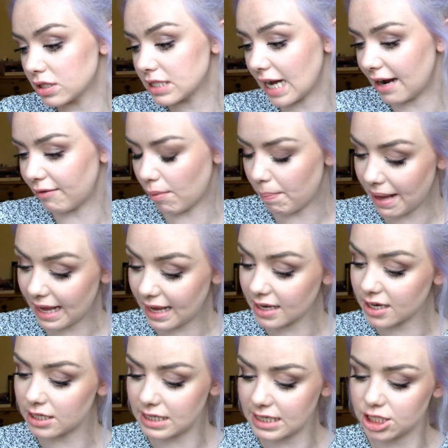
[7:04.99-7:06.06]
Hair Repair
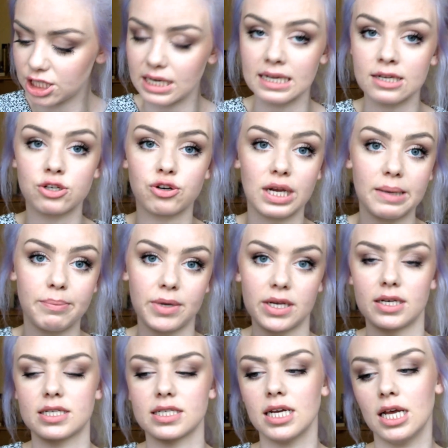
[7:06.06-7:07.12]
Conditioning
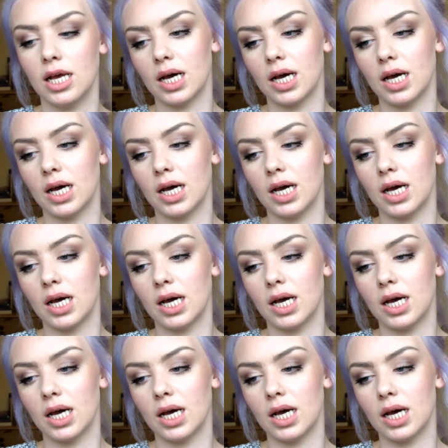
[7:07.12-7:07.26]
Treatment,